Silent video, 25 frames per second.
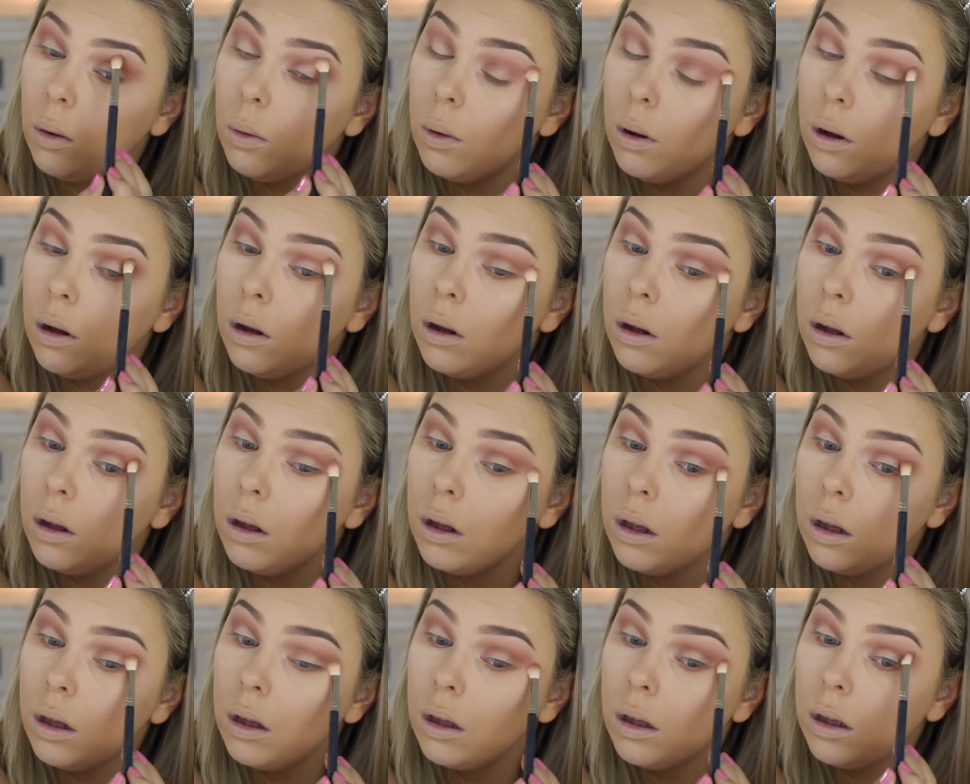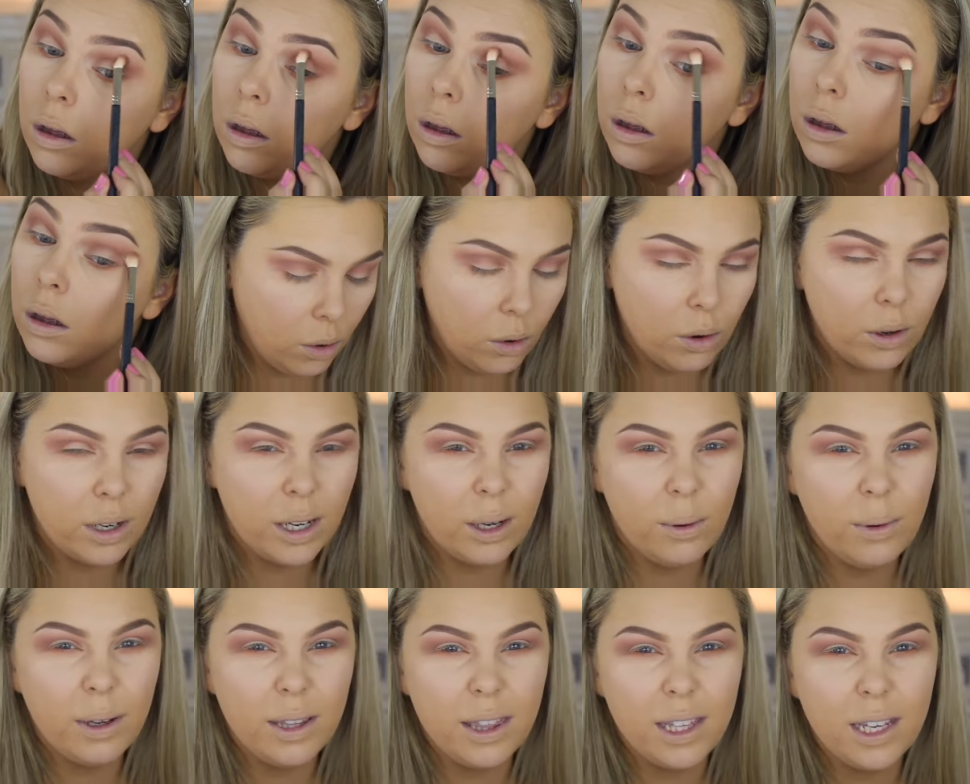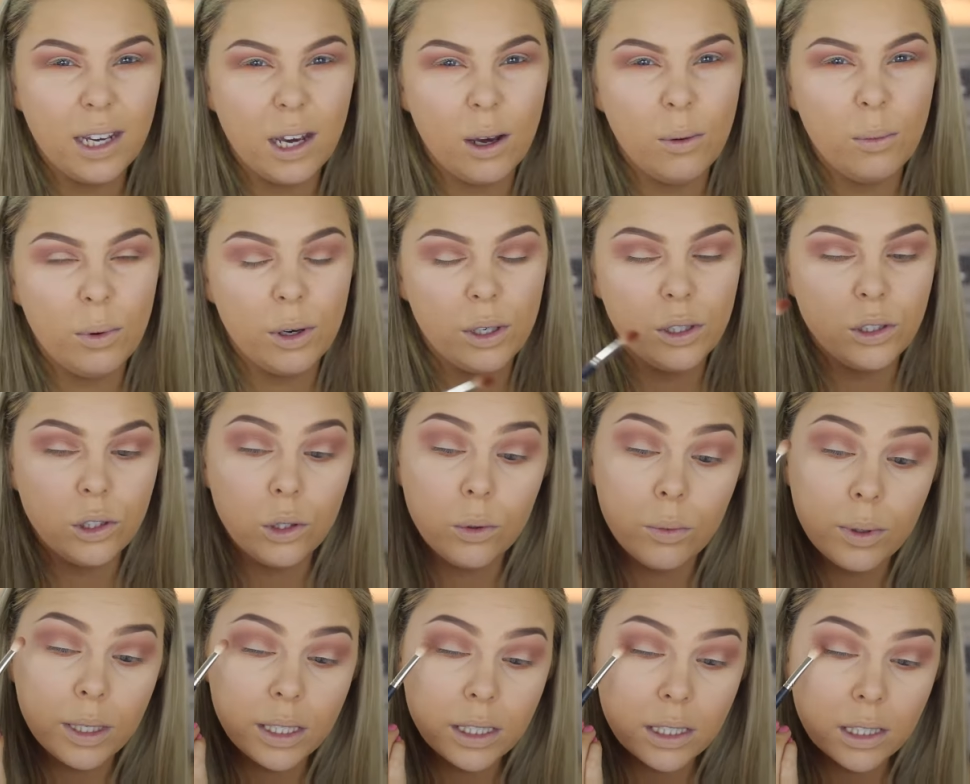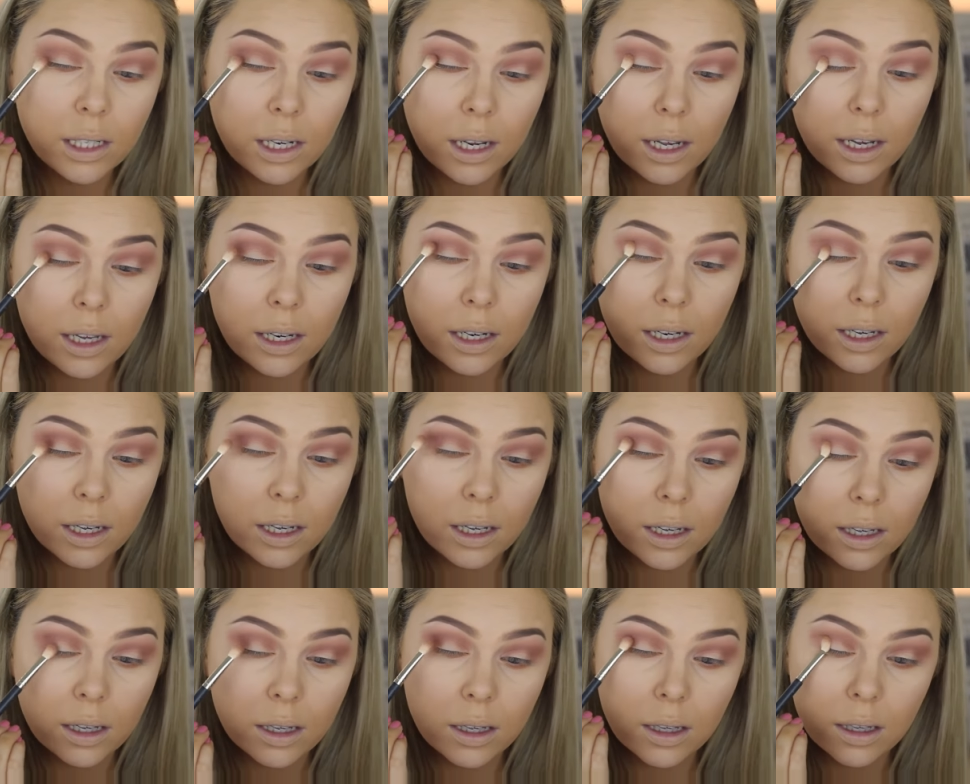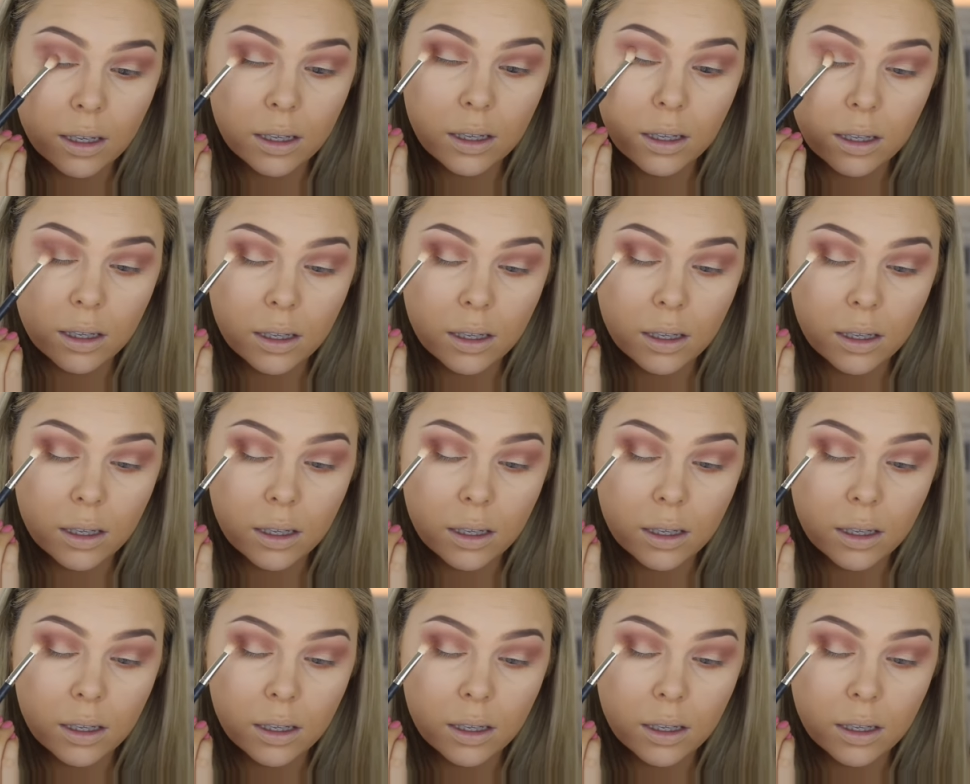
Oh, now I think I want to do winged liner.